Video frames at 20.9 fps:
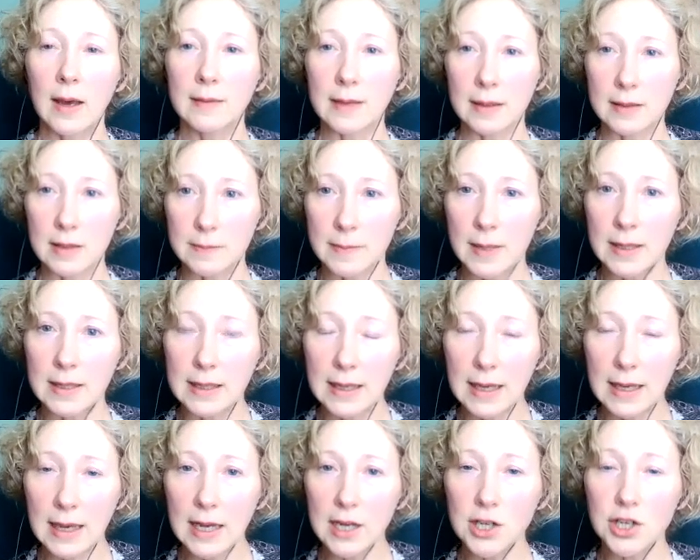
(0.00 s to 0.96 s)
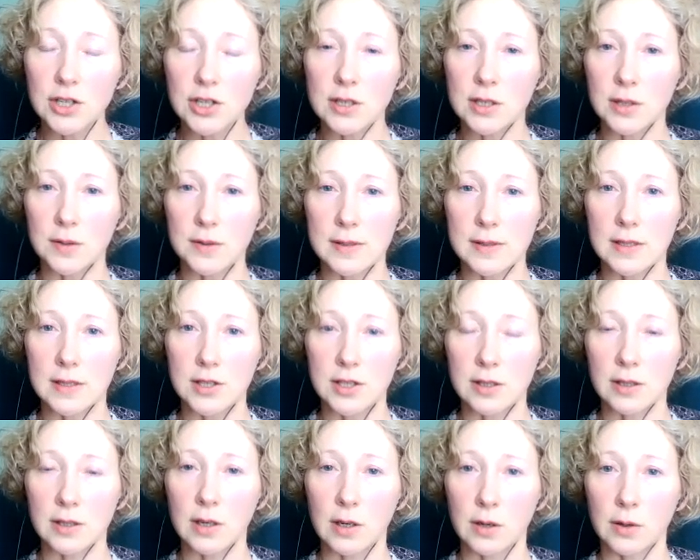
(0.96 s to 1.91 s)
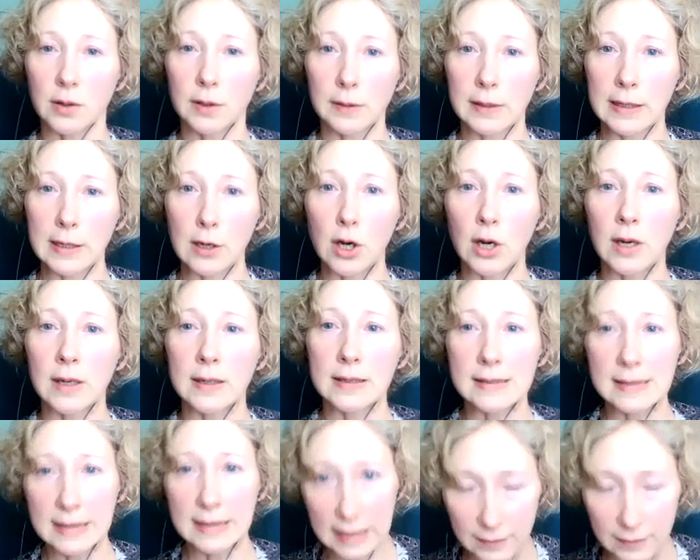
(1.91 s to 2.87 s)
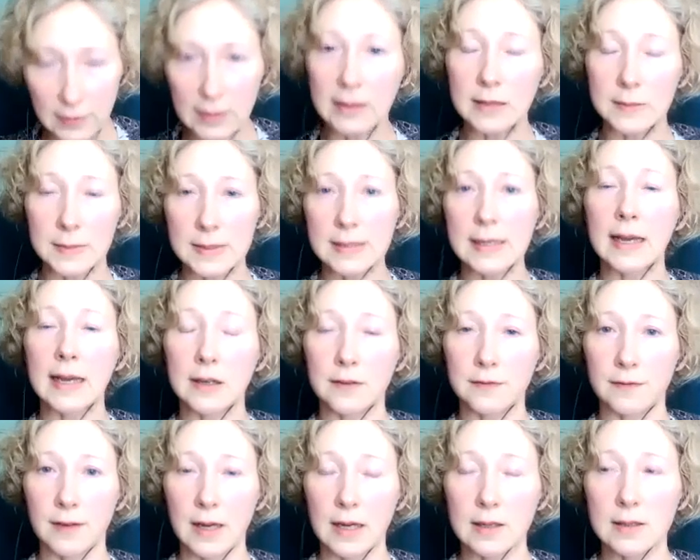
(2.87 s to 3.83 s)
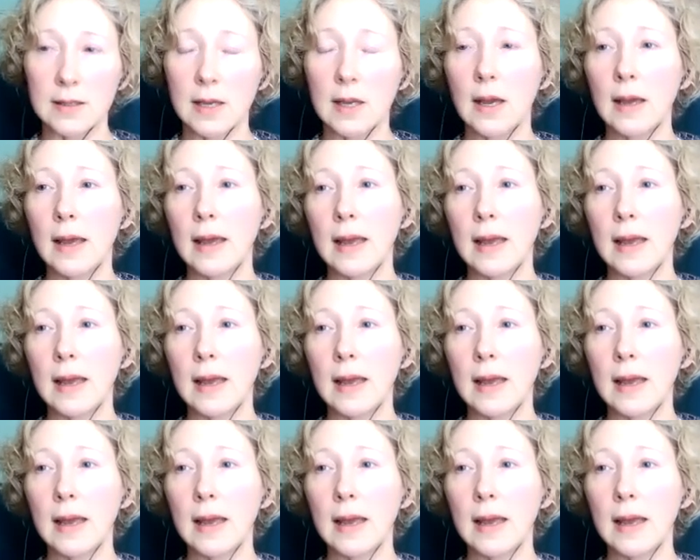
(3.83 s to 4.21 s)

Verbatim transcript: that the medication dosage they're currently on is giving them side effects.